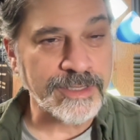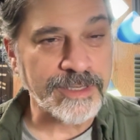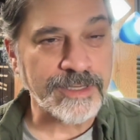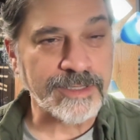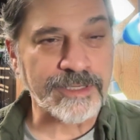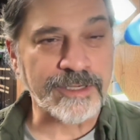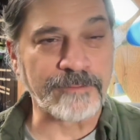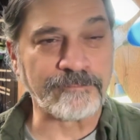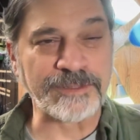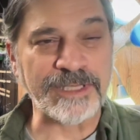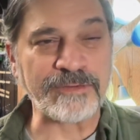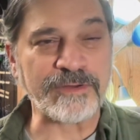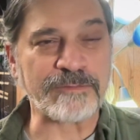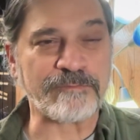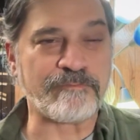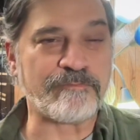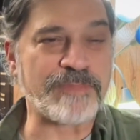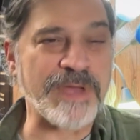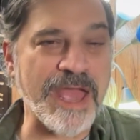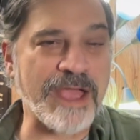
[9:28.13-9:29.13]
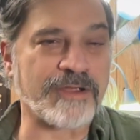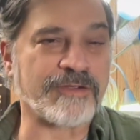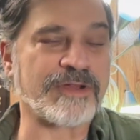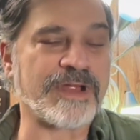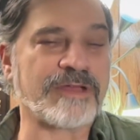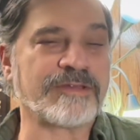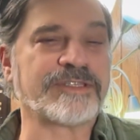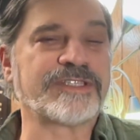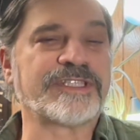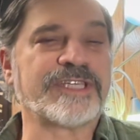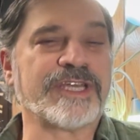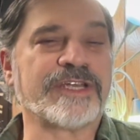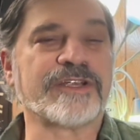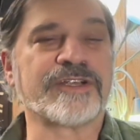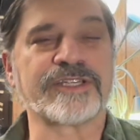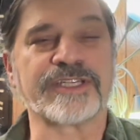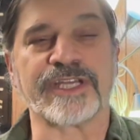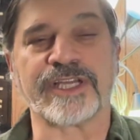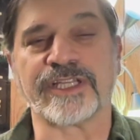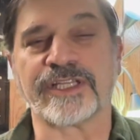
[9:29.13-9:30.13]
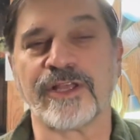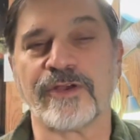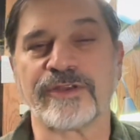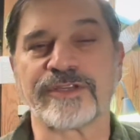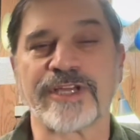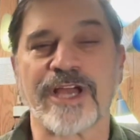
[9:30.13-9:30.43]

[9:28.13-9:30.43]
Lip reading: Complete with background singers and close